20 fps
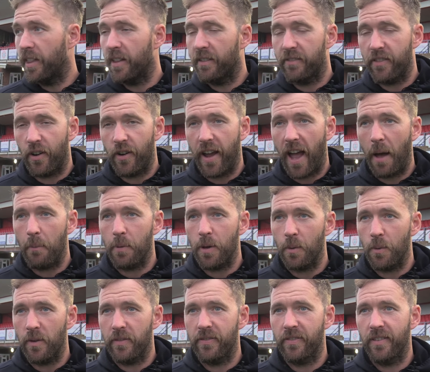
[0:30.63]
They're very happy
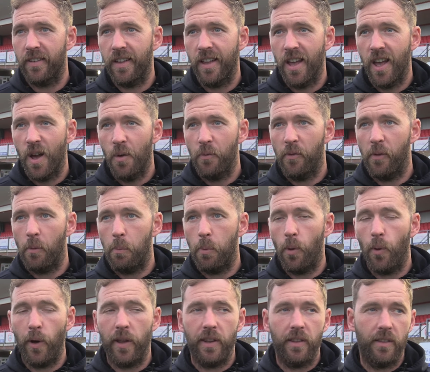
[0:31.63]
with the
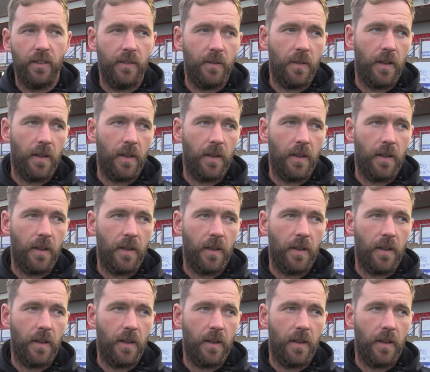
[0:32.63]
point.